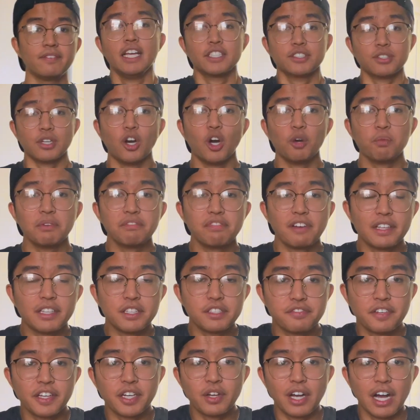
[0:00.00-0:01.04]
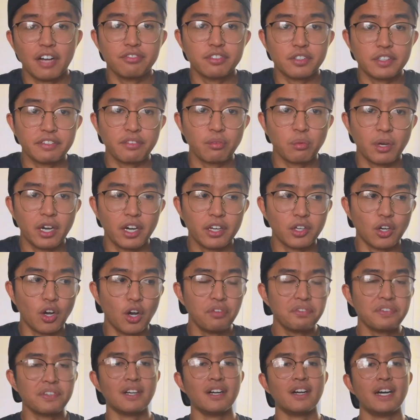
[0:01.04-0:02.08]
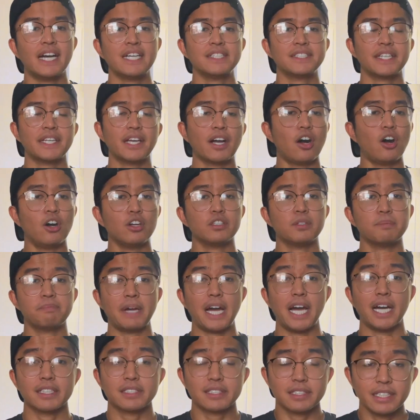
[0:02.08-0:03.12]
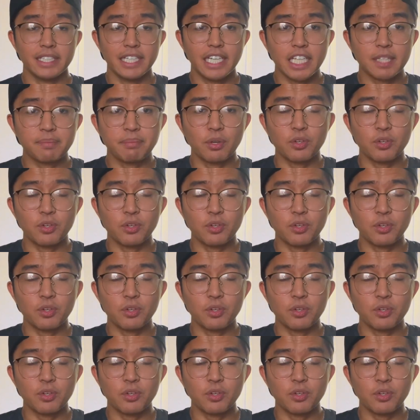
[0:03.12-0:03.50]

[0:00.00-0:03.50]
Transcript: So I hope you found this video helpful, everyone. Overall, I'd say all the bags leak,